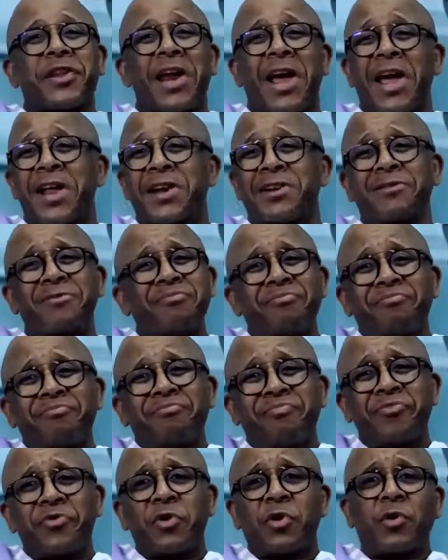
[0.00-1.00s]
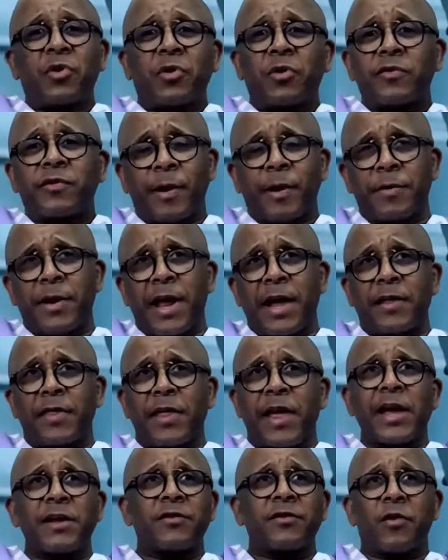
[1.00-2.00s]
10, something like
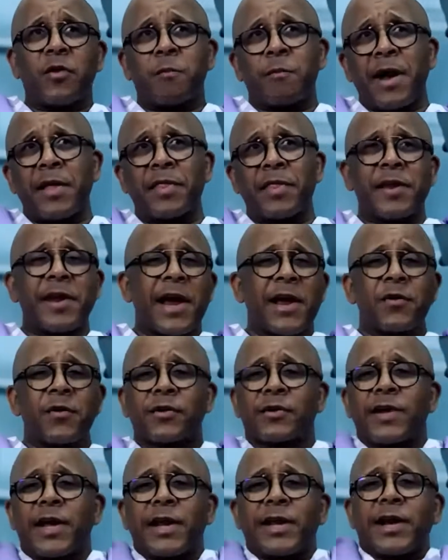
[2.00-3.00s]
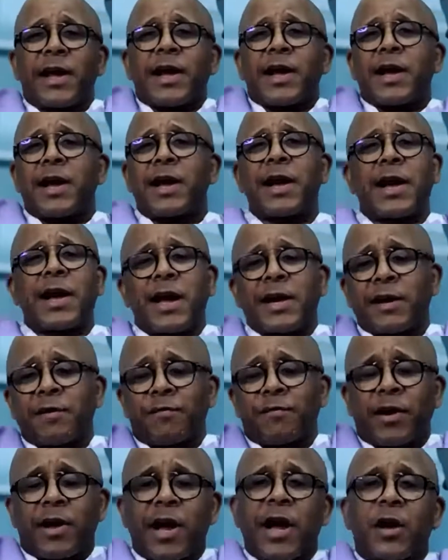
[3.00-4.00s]
that, month 9 or 10, I can't
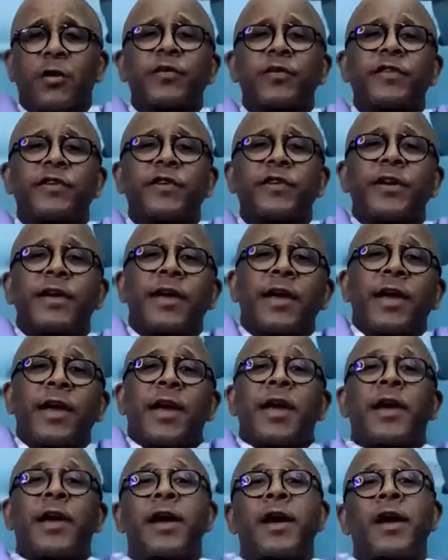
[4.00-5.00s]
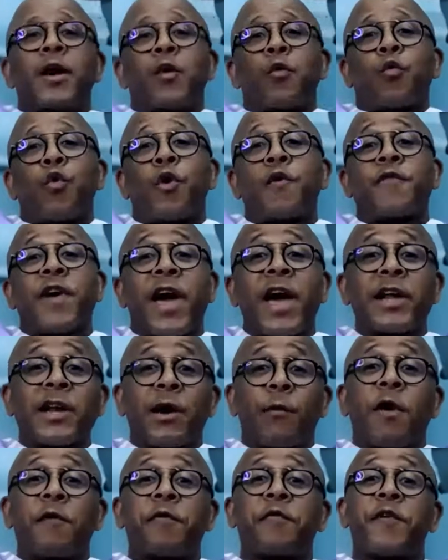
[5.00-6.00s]
even count. We've had
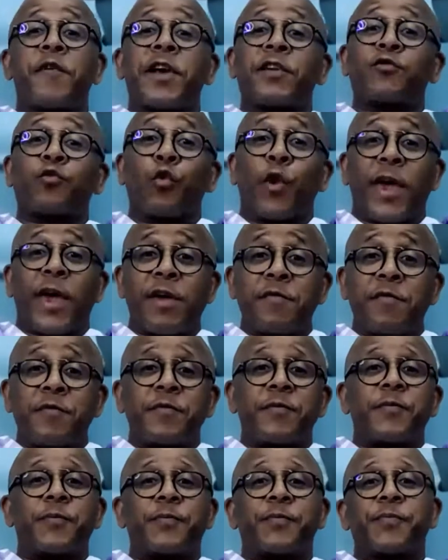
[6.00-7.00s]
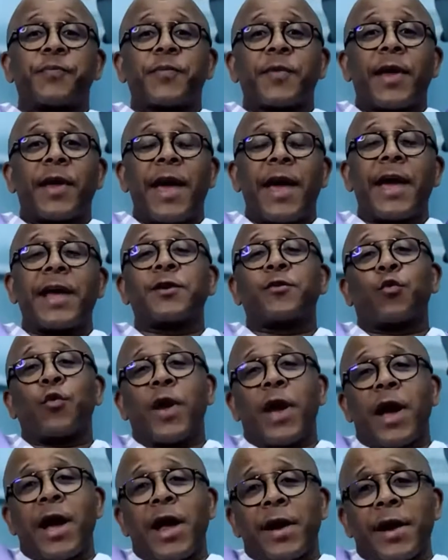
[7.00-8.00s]
our first wave, and we
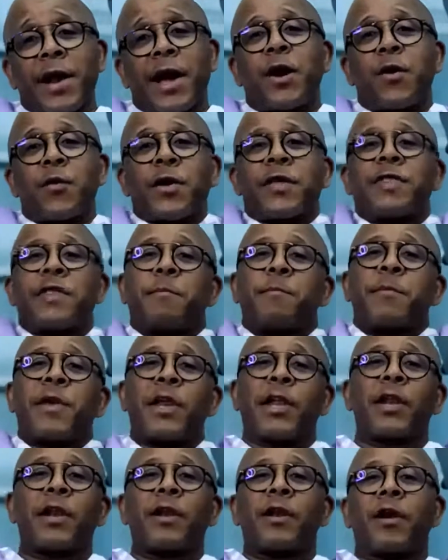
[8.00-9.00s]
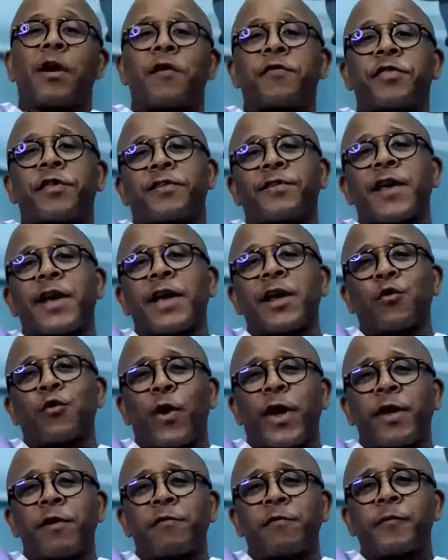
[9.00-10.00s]
are now in the middle of the second
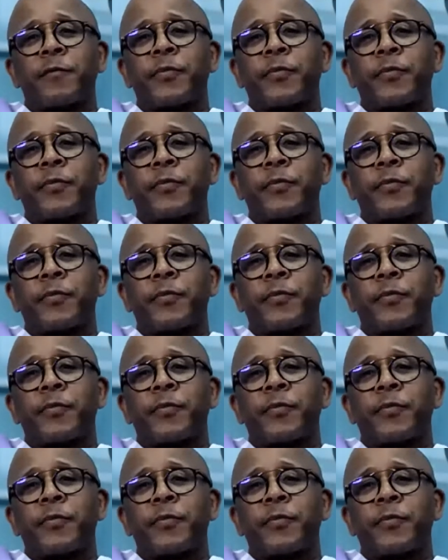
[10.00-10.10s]
wave.